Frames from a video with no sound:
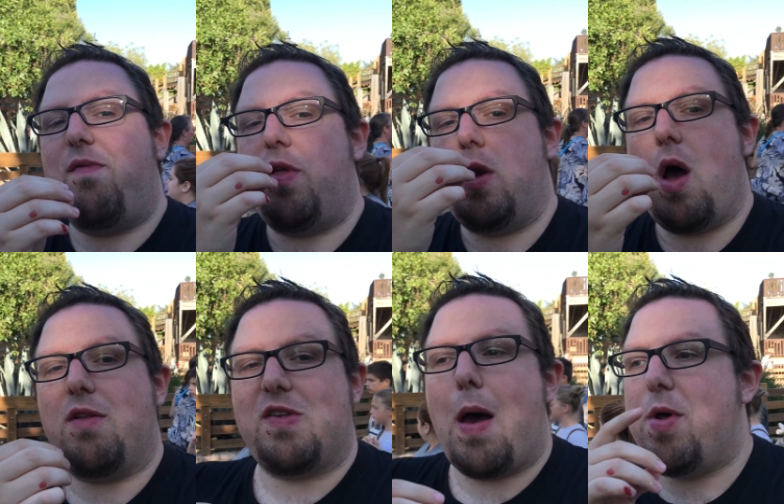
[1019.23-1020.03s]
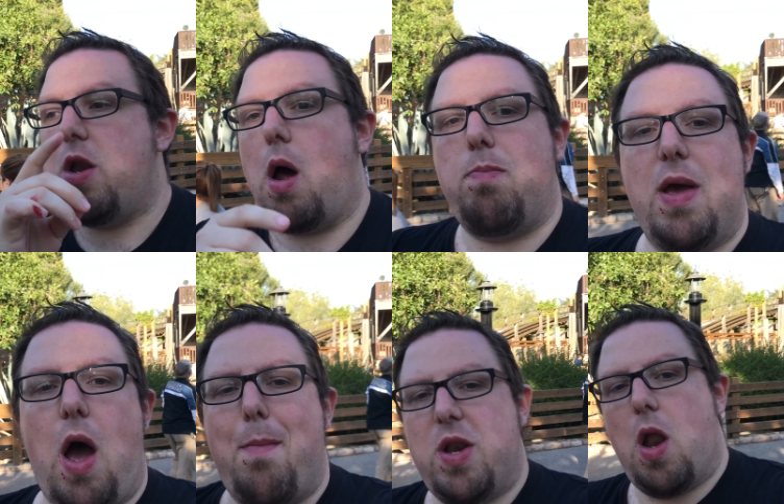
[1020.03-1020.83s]
of the nuts. I'm a nutman.
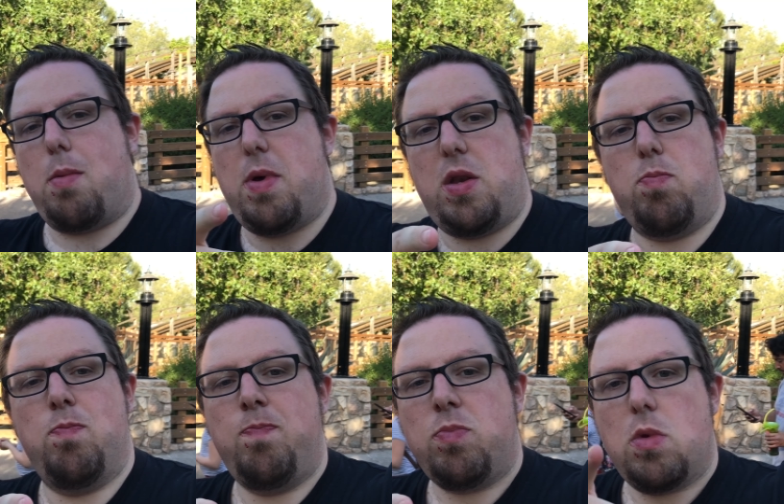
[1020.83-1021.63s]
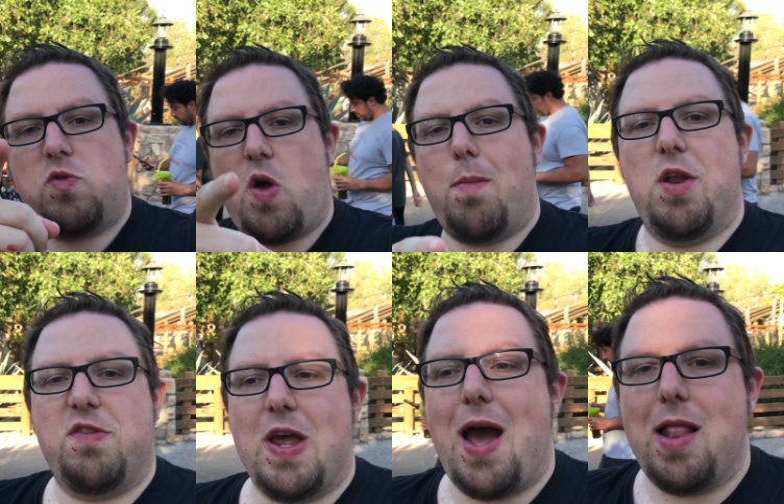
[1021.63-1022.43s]
I'm a nutman, so I'm gonna
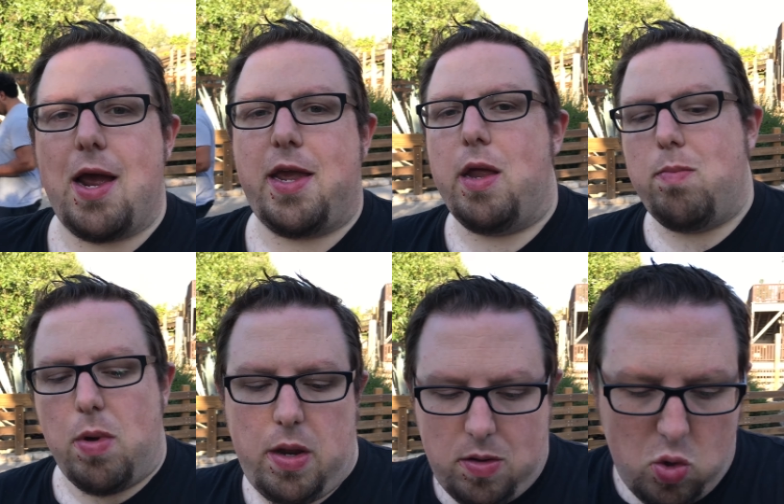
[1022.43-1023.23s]
say I like it, but